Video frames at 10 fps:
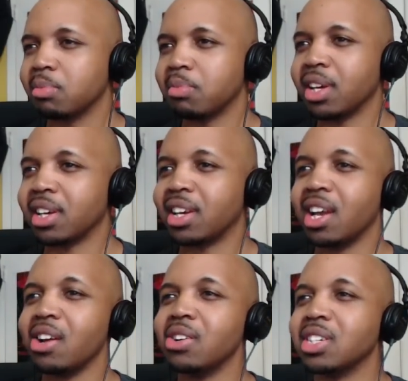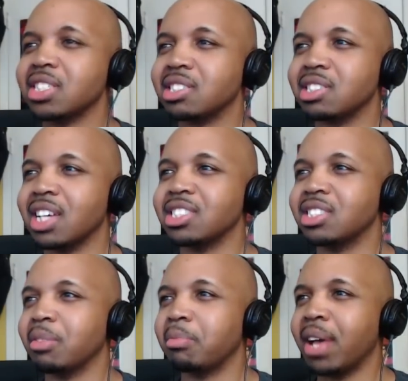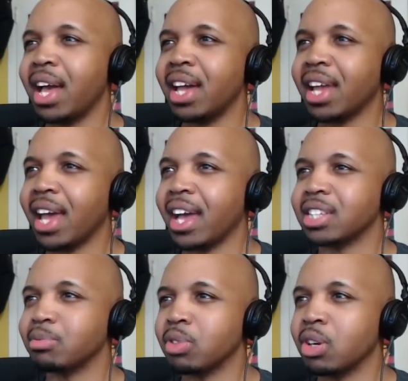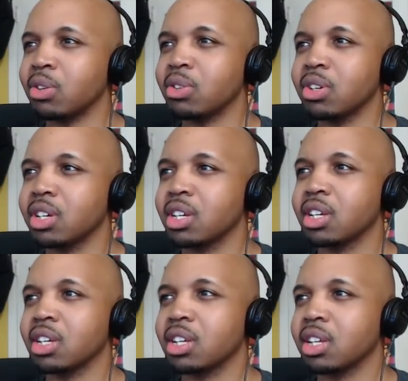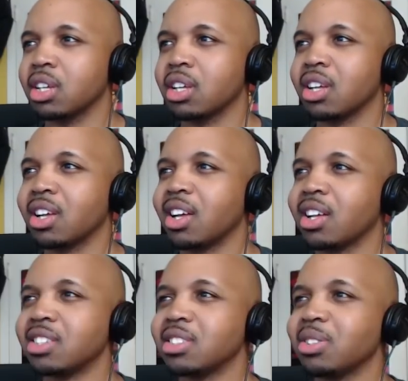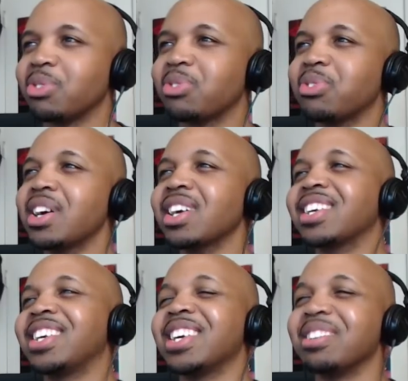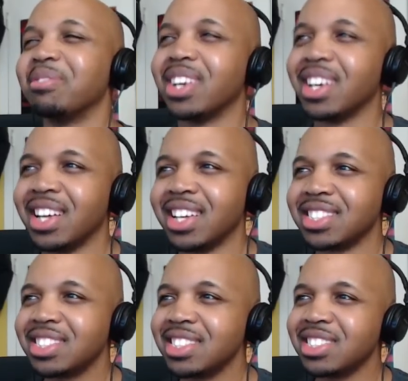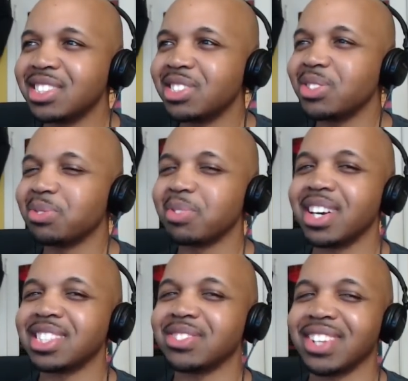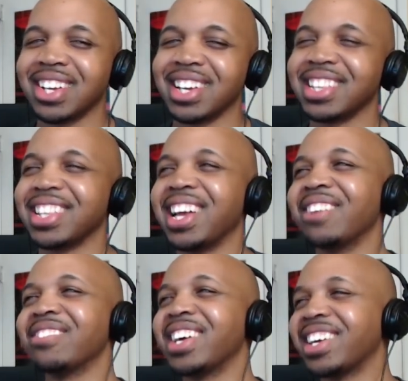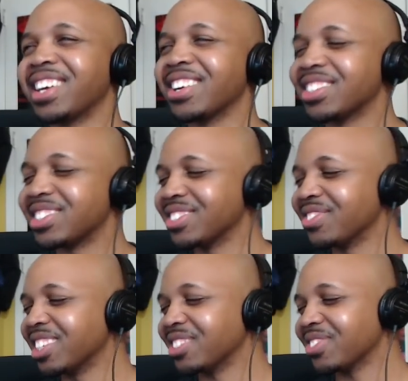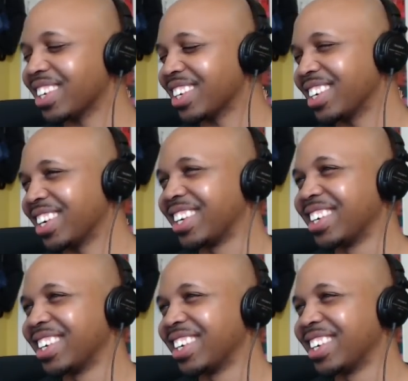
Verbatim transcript: Man, Carol is such a badass, bro. It's a fucking... She's too much, man. They made Carol too much, man.